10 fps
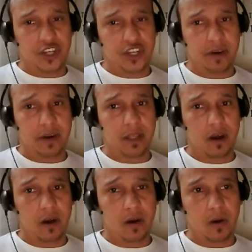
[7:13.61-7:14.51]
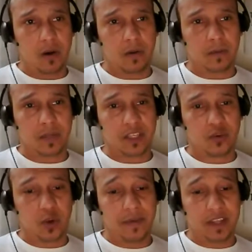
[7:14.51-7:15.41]
Make sure that you have a
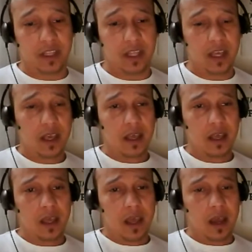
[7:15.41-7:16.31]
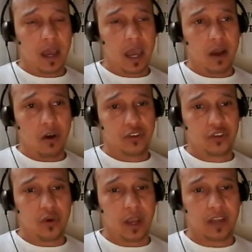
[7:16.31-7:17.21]
link to your main event on each slide.
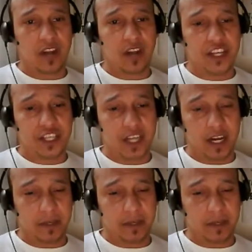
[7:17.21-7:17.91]
Okay.